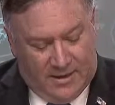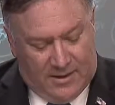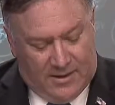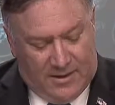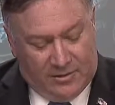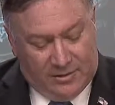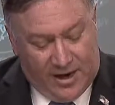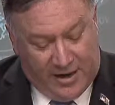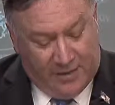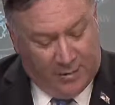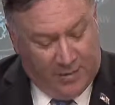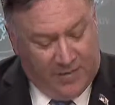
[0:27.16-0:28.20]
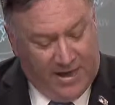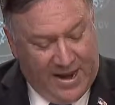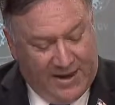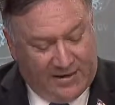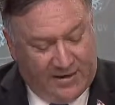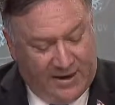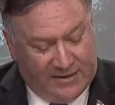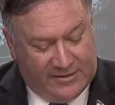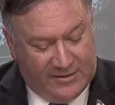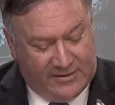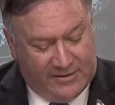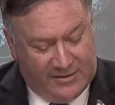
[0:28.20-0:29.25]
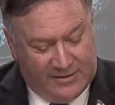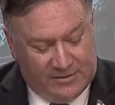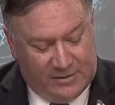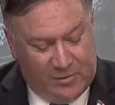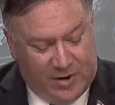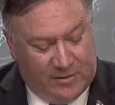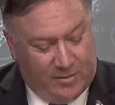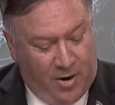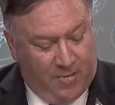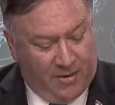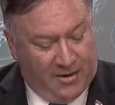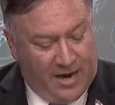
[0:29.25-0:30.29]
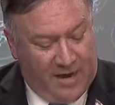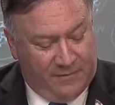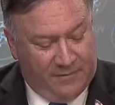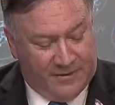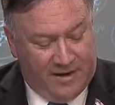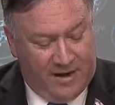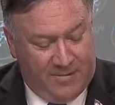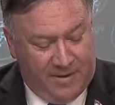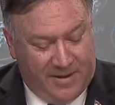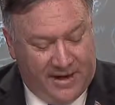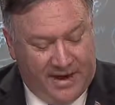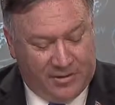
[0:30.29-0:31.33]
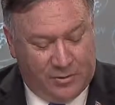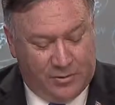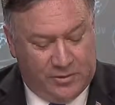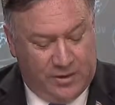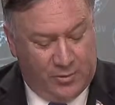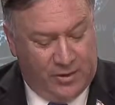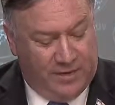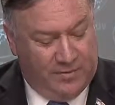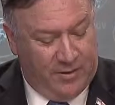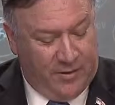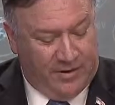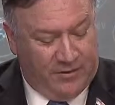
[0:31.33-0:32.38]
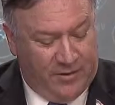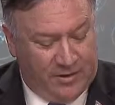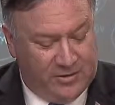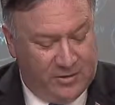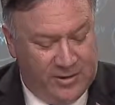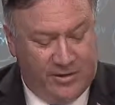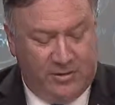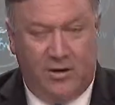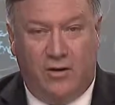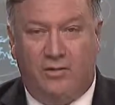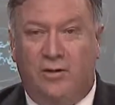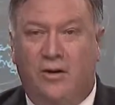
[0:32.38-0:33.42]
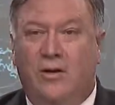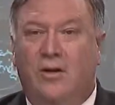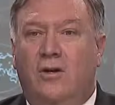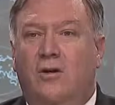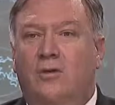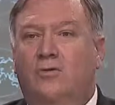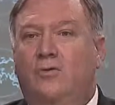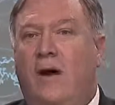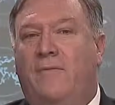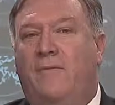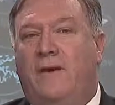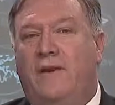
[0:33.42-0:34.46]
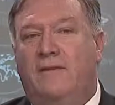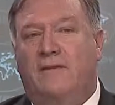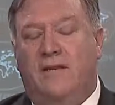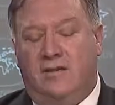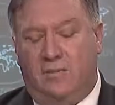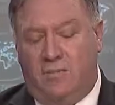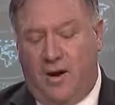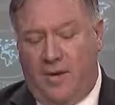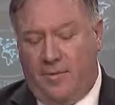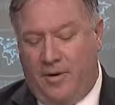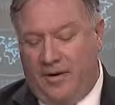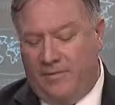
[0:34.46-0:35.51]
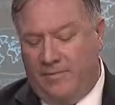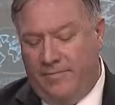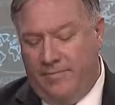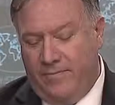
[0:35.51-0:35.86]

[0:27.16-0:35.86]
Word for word: Uh, under Title III of that act, United States citizens who had their property confiscated by the Castro regime were given the right to file suit against those who traffic in such properties.